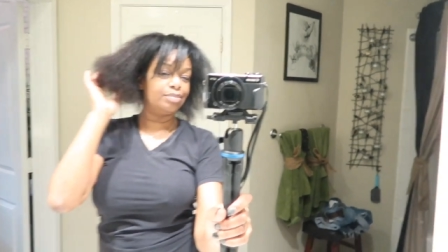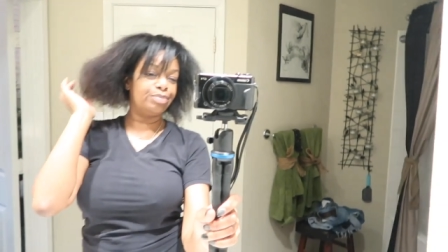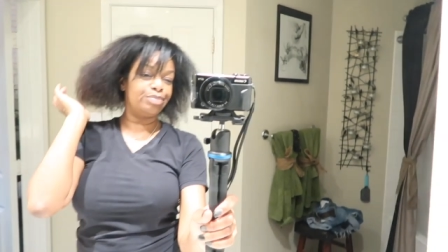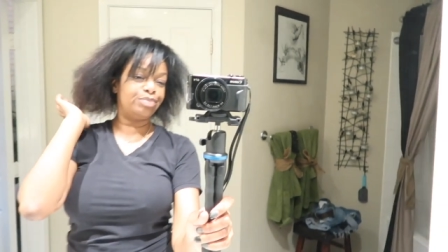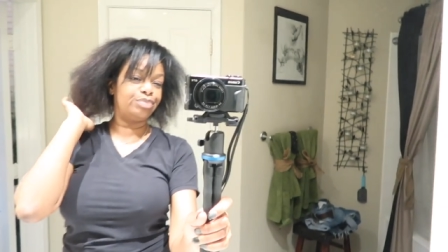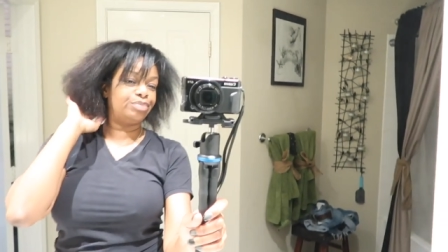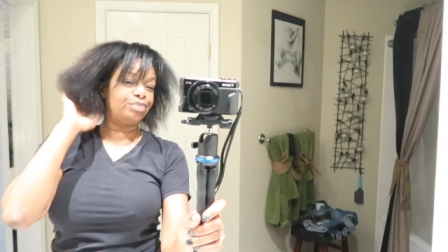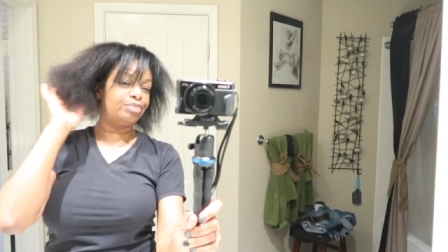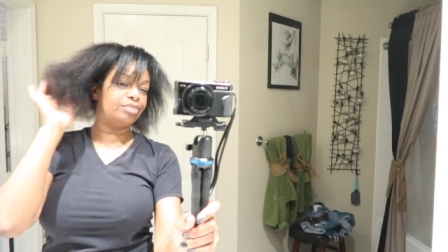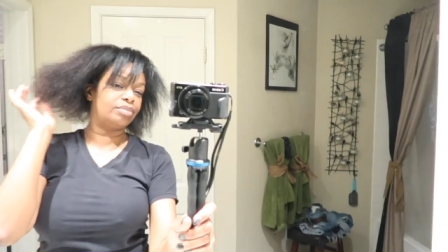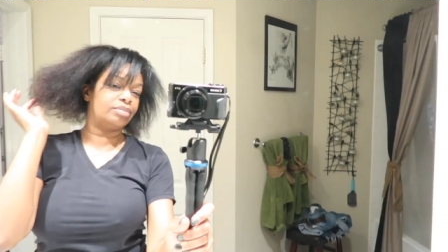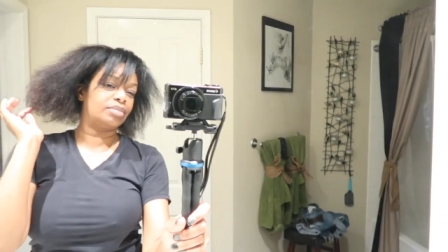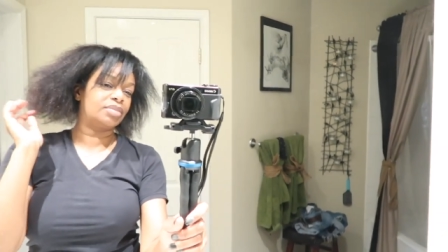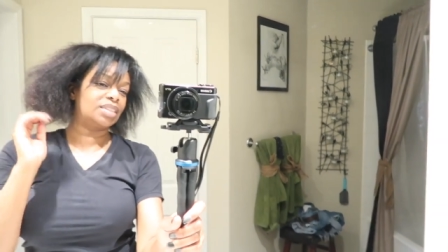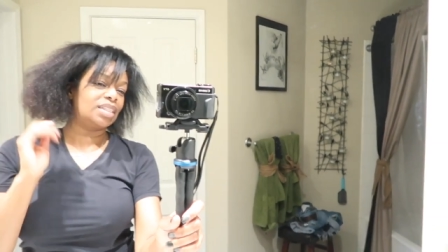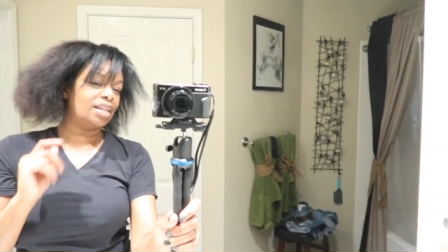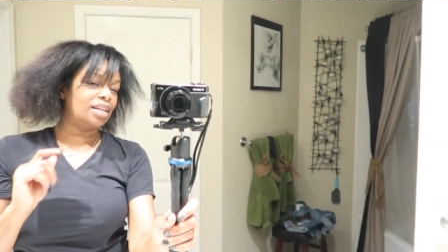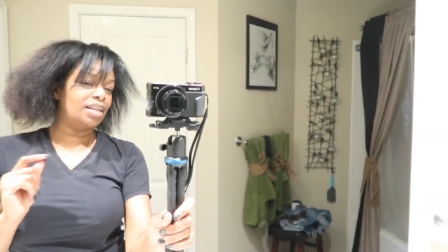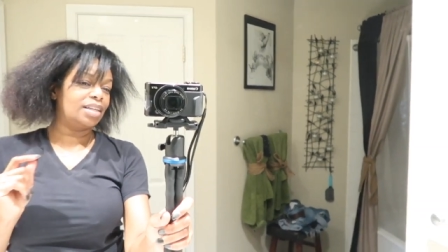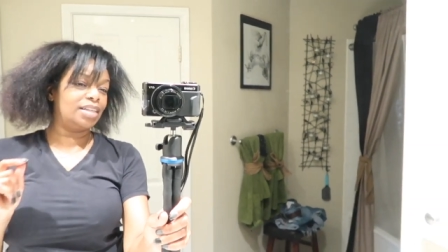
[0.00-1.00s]

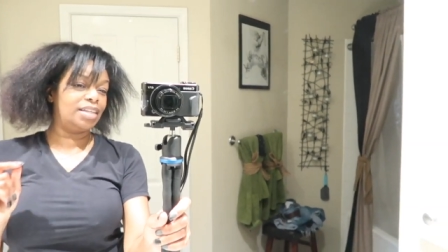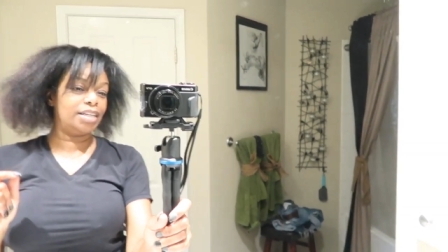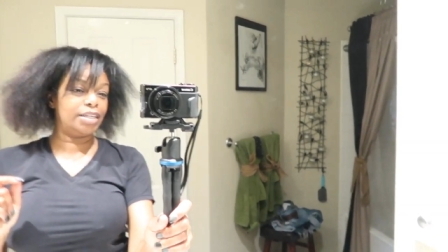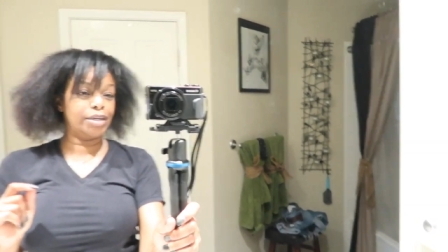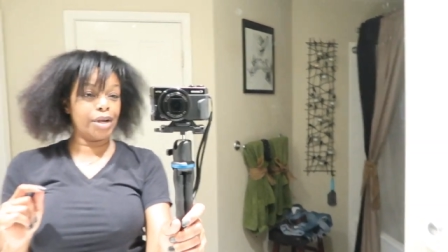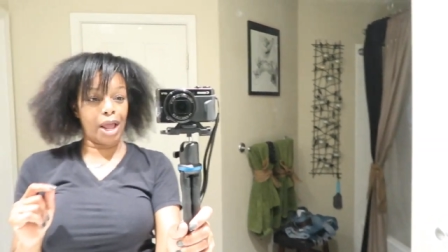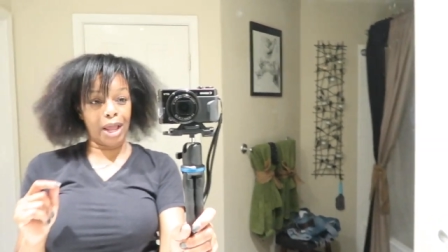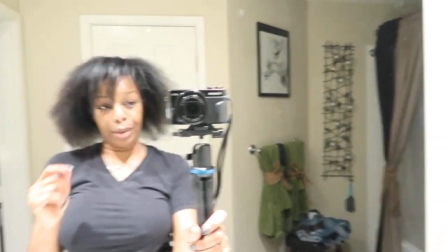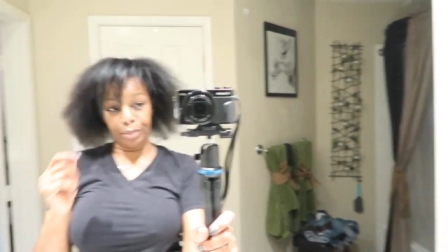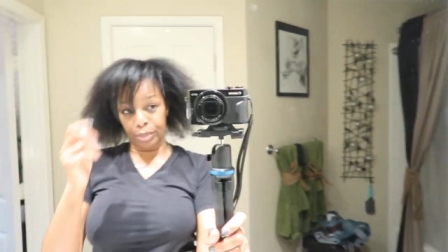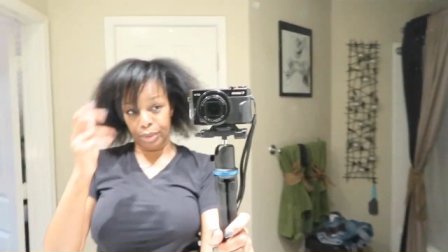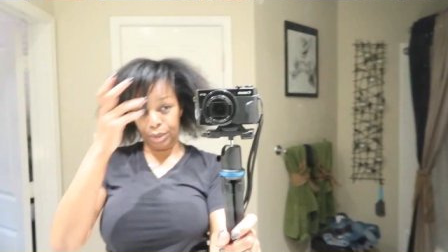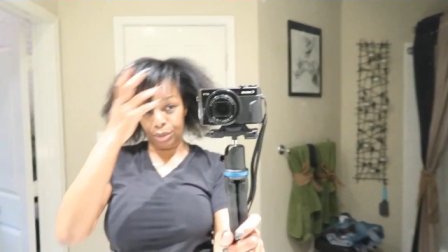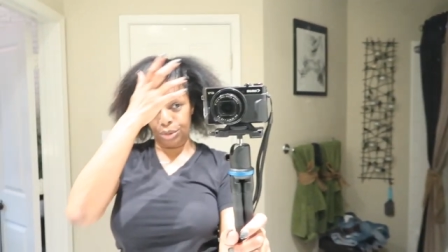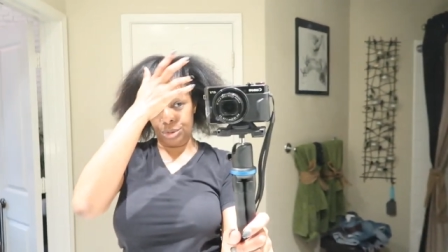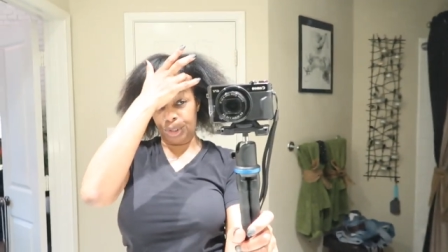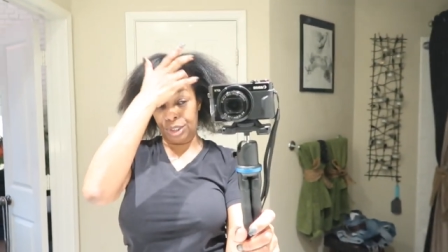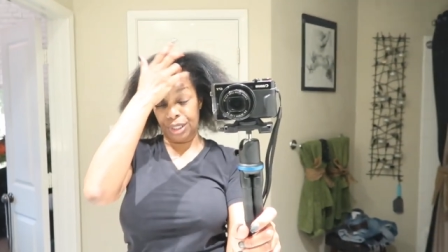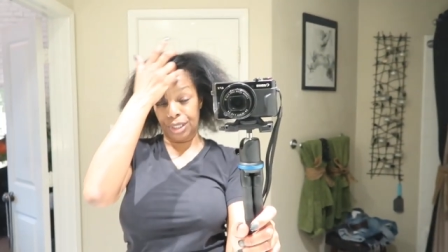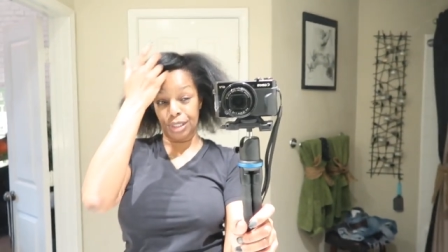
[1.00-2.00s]
Mm-mm. Good night,
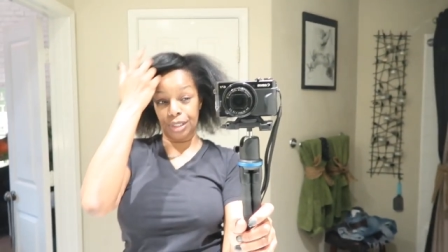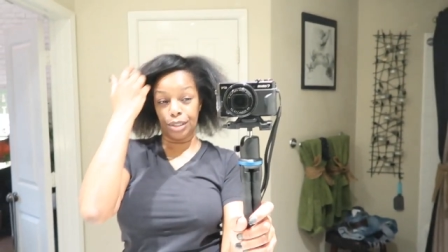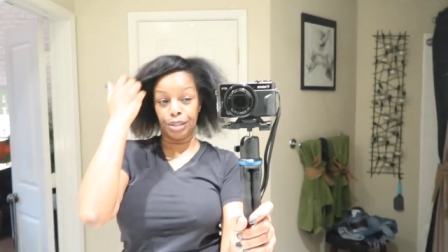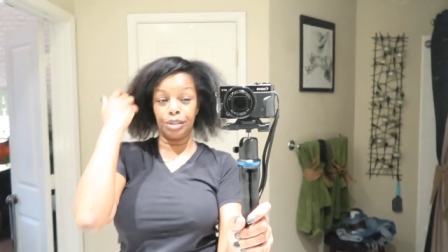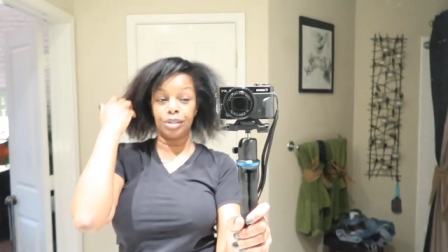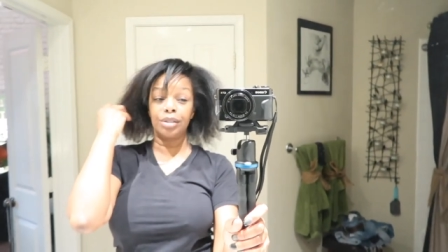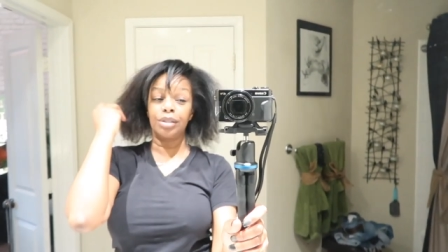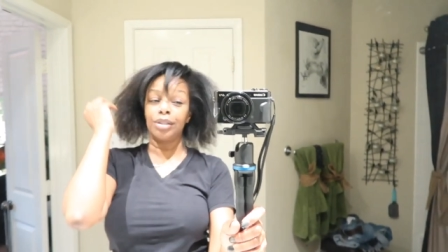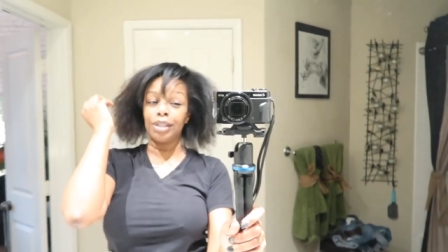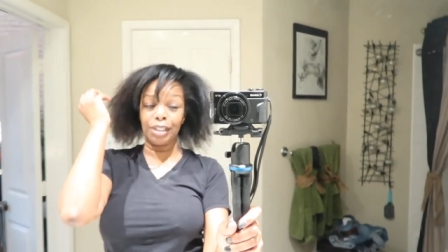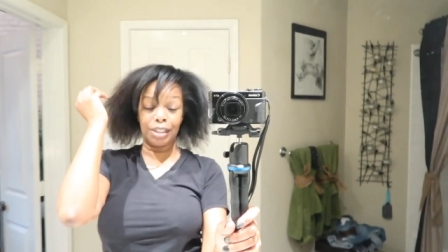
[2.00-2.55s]
blue cheese.